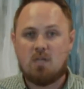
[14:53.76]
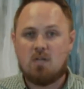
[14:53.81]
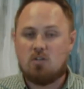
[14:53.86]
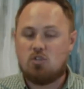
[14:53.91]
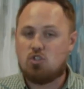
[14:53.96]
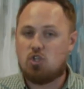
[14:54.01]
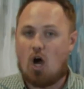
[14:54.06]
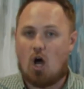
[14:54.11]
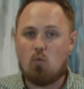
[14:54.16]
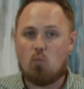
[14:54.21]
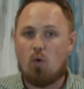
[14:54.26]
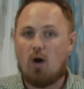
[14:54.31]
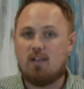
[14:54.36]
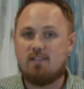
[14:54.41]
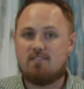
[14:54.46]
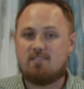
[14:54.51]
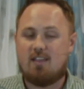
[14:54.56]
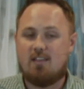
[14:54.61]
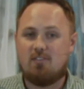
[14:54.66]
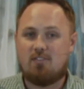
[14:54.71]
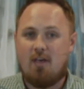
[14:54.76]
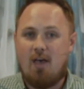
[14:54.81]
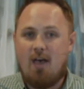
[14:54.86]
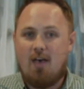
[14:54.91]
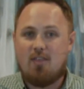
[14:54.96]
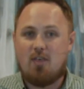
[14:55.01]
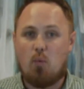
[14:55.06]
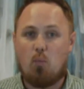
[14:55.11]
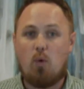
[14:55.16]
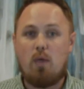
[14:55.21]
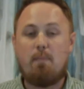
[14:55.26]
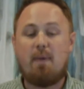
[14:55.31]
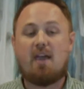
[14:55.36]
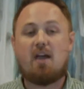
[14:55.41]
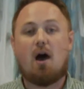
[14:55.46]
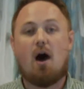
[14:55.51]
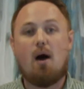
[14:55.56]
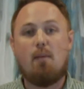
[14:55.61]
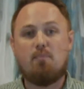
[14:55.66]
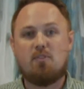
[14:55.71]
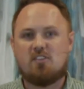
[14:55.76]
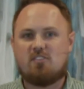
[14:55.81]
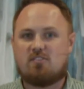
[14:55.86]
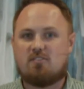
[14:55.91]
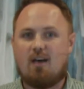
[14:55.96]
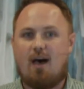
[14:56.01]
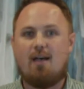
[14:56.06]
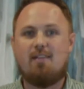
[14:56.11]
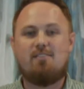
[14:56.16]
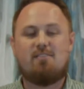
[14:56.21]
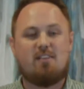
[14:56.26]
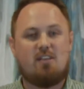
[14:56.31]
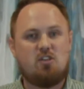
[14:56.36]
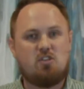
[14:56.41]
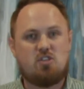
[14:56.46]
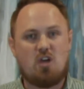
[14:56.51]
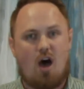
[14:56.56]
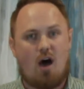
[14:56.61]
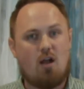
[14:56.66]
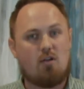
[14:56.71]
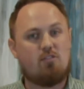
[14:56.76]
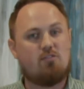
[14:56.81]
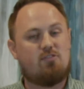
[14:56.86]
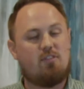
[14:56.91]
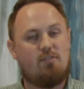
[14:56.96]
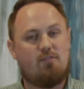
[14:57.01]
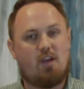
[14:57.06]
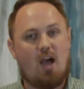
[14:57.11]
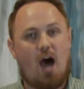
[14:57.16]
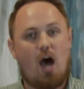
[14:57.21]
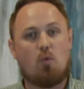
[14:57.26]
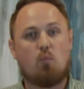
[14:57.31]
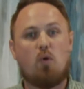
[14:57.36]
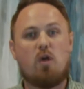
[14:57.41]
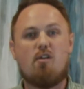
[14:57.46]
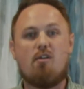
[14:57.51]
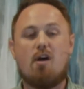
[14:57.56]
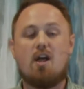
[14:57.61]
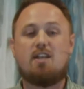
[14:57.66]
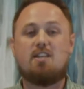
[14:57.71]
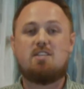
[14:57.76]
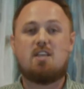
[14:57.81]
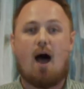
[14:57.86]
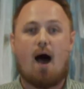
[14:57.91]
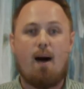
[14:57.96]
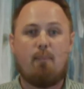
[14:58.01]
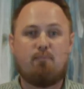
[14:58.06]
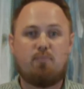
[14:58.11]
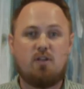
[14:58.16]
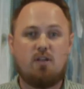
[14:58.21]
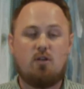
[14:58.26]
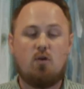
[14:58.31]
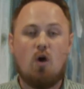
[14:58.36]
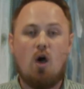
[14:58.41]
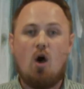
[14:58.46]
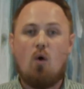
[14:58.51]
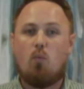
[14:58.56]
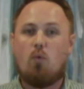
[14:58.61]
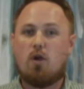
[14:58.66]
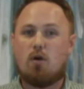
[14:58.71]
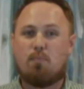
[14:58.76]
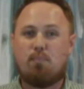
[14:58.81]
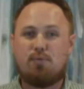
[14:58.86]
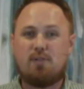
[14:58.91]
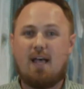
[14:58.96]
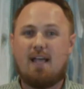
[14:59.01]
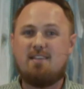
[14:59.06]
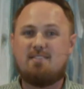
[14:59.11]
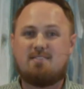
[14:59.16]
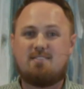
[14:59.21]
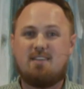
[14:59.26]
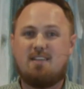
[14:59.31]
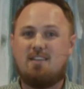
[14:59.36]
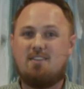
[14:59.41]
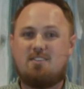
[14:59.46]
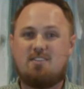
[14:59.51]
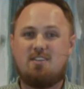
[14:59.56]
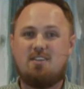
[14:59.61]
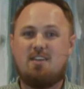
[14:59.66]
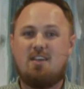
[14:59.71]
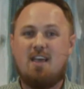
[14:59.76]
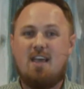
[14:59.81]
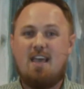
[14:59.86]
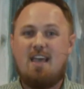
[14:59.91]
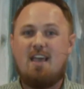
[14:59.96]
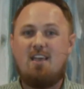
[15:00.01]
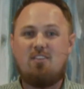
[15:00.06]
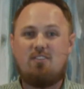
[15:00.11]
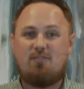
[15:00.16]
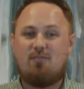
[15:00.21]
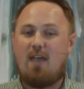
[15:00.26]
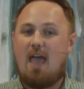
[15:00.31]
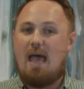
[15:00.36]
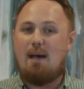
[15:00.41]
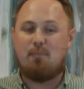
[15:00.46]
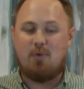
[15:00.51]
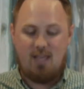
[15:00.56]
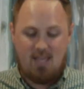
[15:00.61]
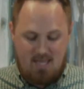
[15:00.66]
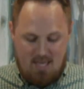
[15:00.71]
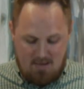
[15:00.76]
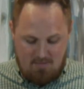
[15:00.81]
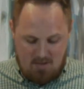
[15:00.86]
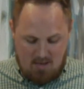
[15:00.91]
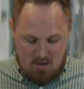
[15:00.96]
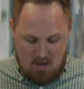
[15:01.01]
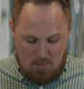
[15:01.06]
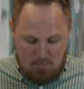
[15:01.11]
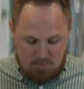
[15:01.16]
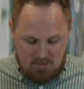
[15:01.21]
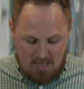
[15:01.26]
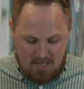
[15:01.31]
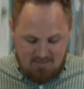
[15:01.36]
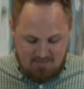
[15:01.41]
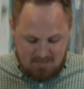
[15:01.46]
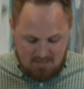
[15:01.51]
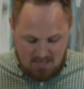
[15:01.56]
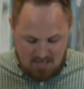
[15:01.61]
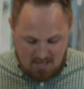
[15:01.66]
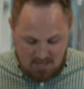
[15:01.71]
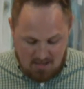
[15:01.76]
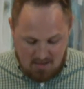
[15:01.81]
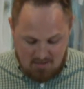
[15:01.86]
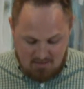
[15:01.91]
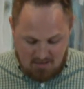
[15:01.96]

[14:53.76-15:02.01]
John 1 says that we become the sons and daughters of God. We are adopted. We are placed into his family, given a place in his